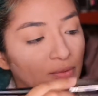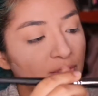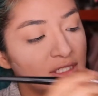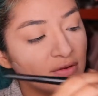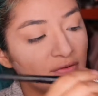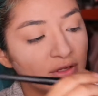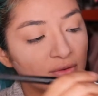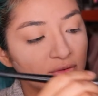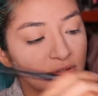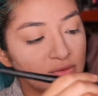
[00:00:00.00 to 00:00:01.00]
We definitely
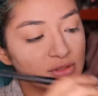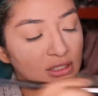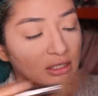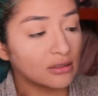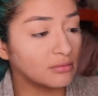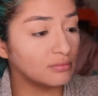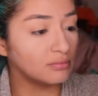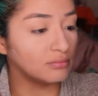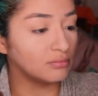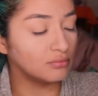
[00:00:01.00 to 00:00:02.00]
only use the
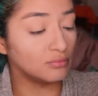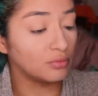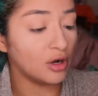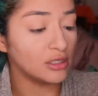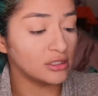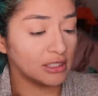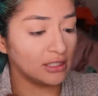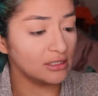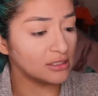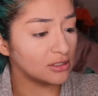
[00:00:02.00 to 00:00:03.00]
bronzer. I
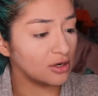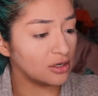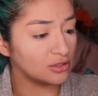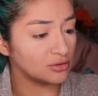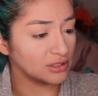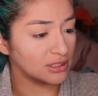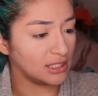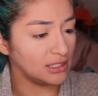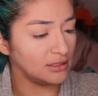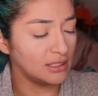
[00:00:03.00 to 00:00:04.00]
think this is a contour
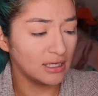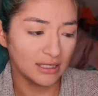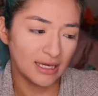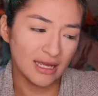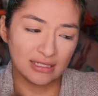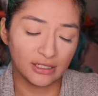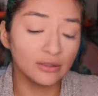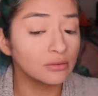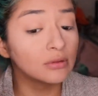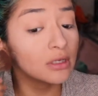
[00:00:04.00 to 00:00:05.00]
side. Can't
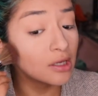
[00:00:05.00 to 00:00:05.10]
tell.